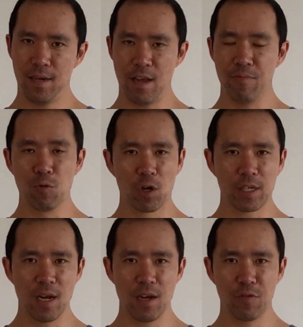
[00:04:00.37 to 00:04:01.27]
I've been
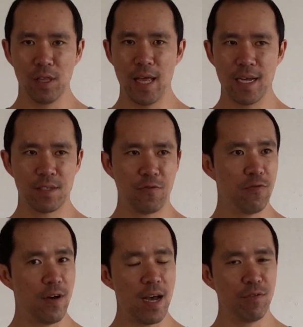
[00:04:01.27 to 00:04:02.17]
working on for the last
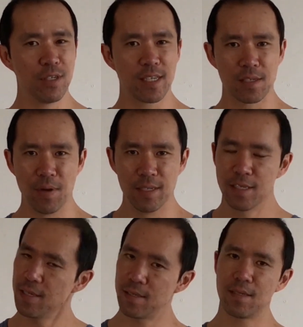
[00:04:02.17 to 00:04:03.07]
five or six months
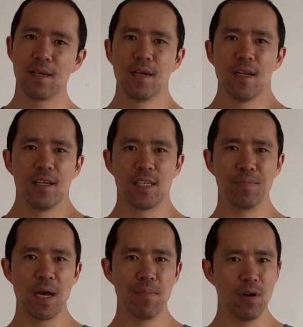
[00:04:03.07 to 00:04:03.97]
since
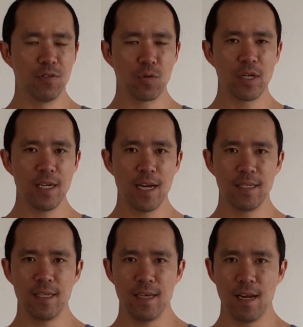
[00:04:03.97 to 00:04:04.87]
September of twenty
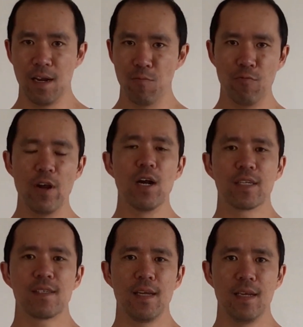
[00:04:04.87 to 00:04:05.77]
nineteen, and I'm very
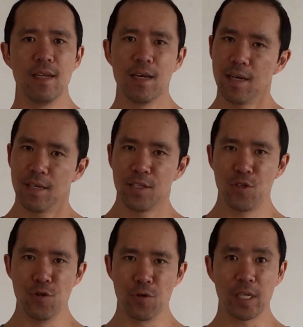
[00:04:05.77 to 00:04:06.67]
excited
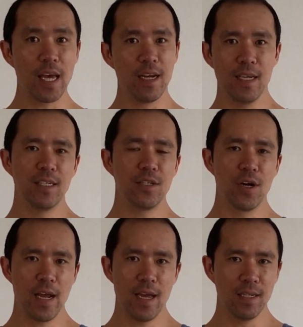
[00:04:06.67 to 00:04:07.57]
to get it into
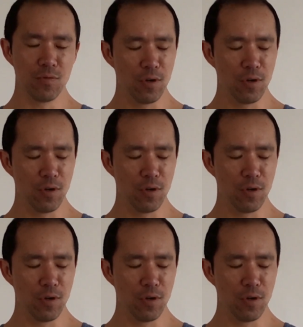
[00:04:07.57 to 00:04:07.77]
your hands.